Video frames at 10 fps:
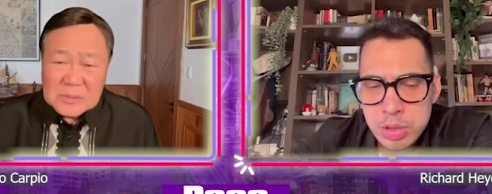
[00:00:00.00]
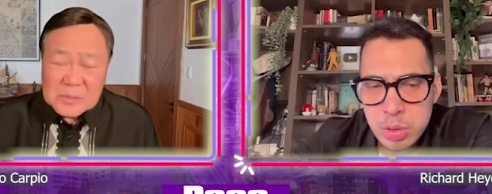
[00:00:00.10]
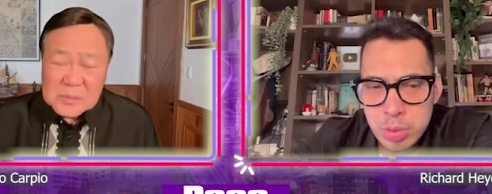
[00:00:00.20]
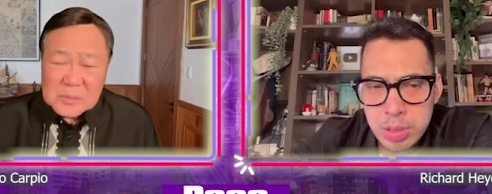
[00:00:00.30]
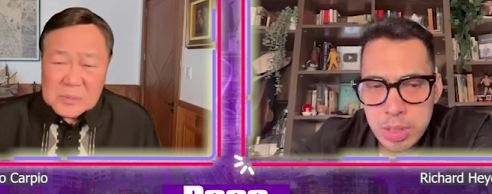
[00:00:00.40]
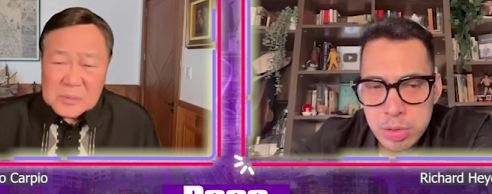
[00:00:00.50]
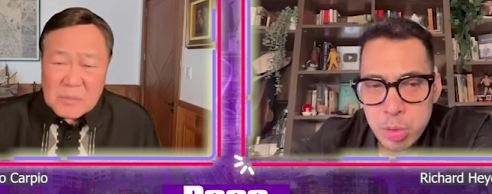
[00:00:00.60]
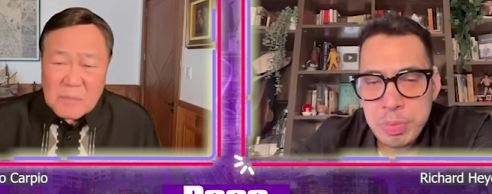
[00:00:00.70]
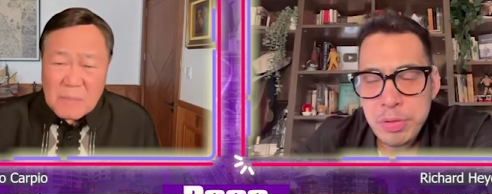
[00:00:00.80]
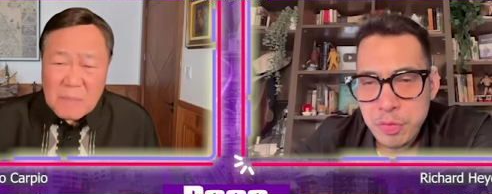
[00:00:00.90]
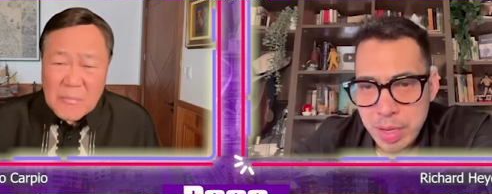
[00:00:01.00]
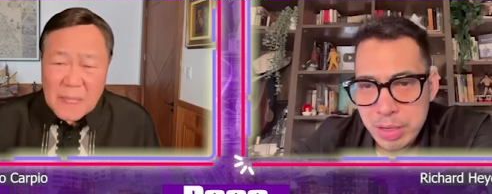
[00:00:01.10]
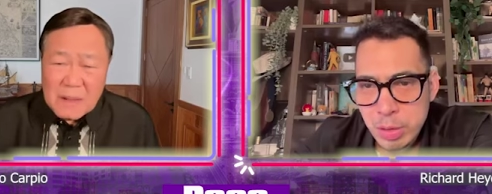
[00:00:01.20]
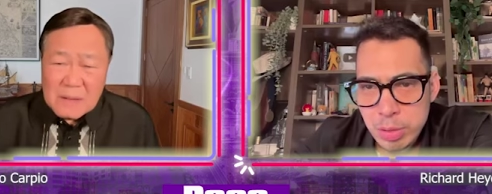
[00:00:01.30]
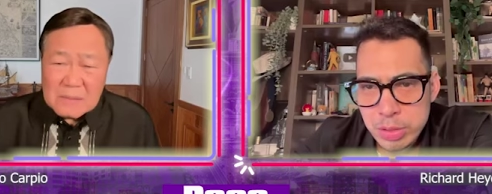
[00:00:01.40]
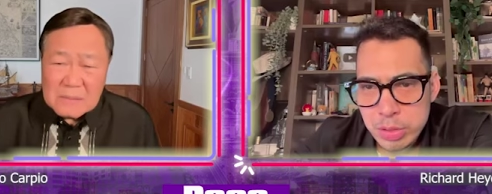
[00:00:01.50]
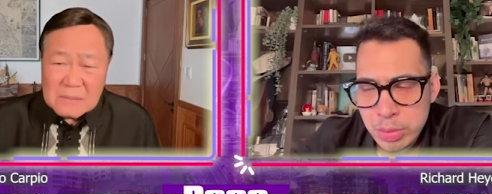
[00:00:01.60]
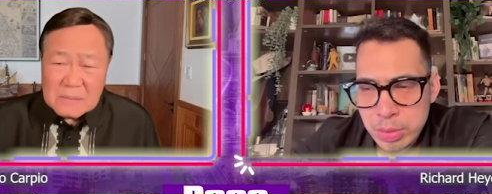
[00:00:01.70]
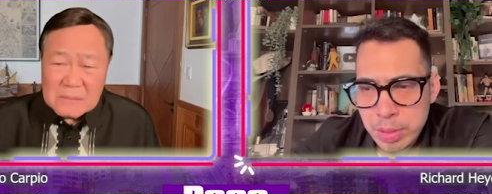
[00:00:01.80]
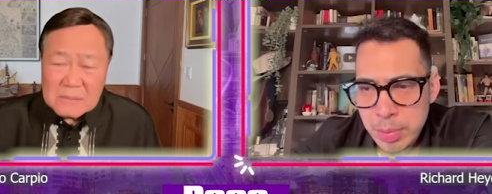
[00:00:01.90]
Speaker 1: So, to be fair
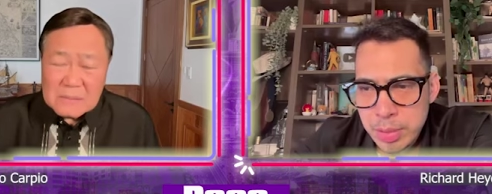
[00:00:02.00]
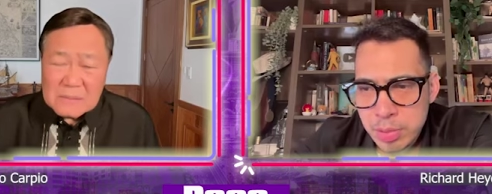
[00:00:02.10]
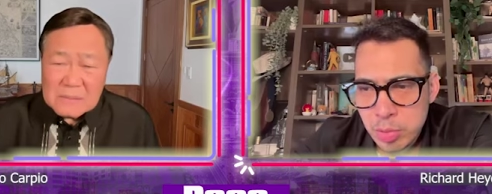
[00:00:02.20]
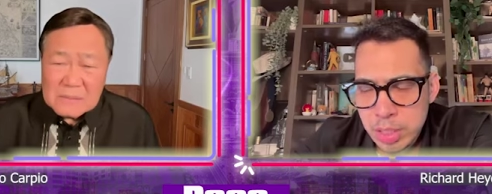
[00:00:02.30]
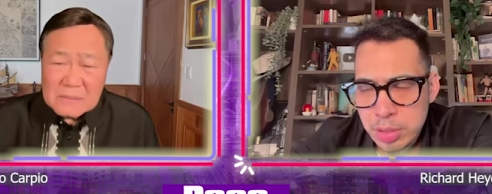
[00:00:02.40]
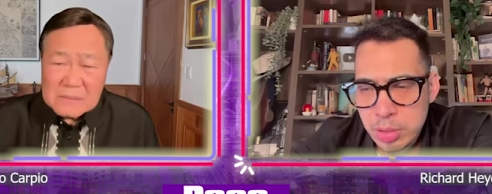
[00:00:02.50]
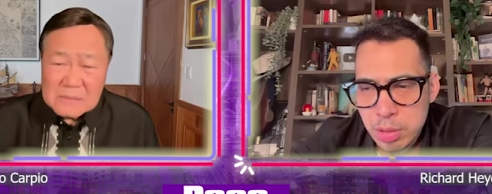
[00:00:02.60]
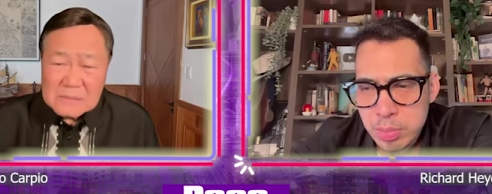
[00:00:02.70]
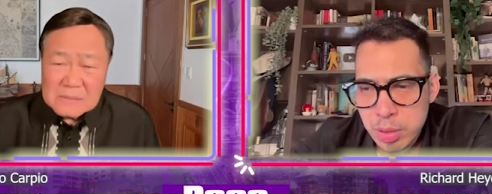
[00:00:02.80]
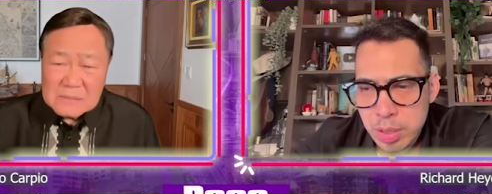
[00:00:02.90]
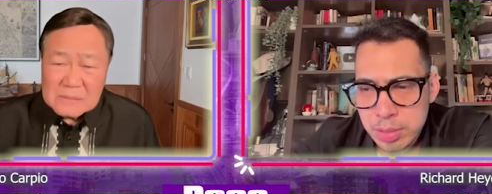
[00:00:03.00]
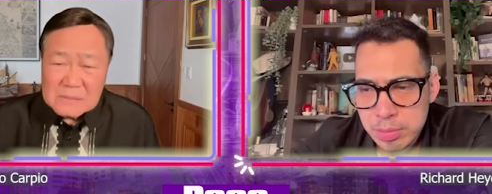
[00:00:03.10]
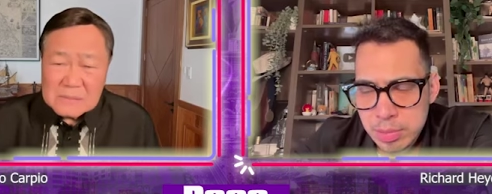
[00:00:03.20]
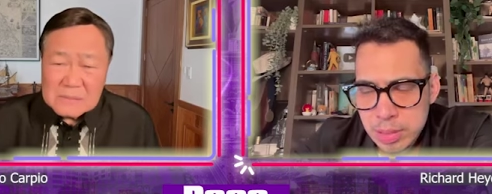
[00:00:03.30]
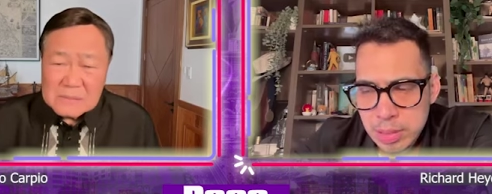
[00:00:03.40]
also, I mean, we can talk about